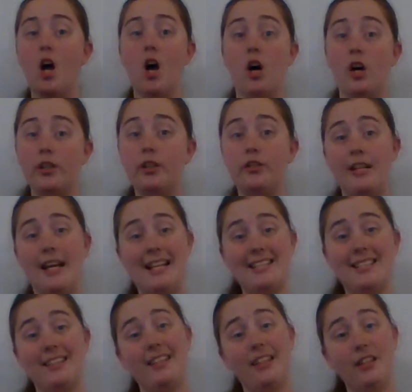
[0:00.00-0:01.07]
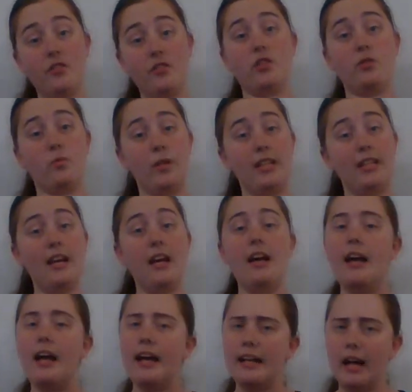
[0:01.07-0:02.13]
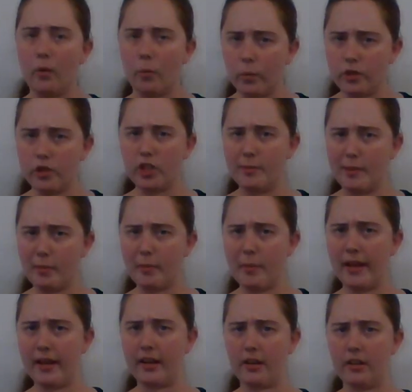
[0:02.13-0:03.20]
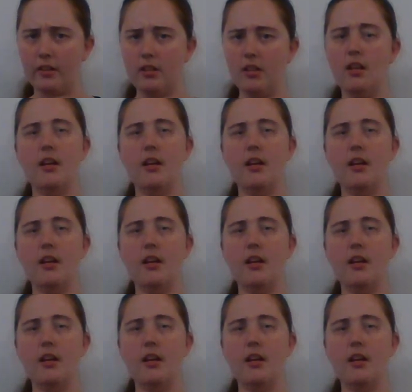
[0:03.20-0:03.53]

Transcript: on your tests later this week, and I want you to be prepared.